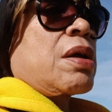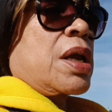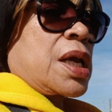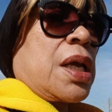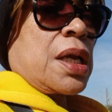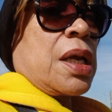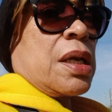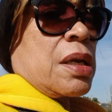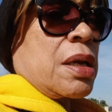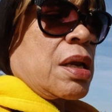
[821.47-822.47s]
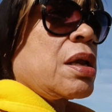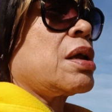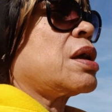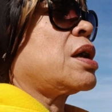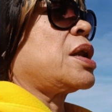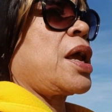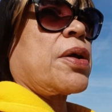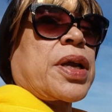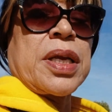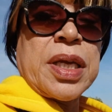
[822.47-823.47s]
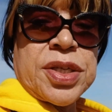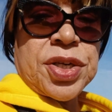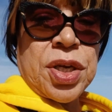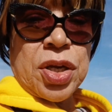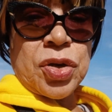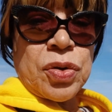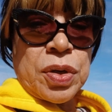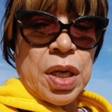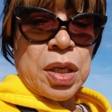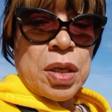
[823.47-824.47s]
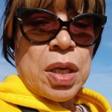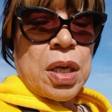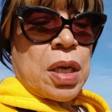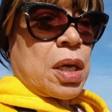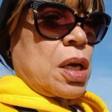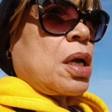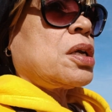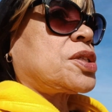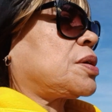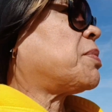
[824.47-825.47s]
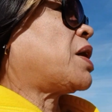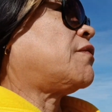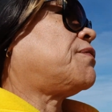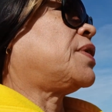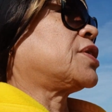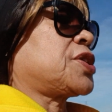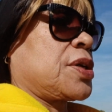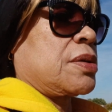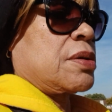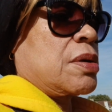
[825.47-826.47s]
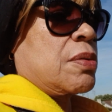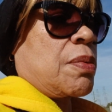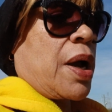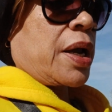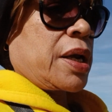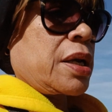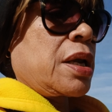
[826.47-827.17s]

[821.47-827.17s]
heating and air conditioning unit to malfunction, right?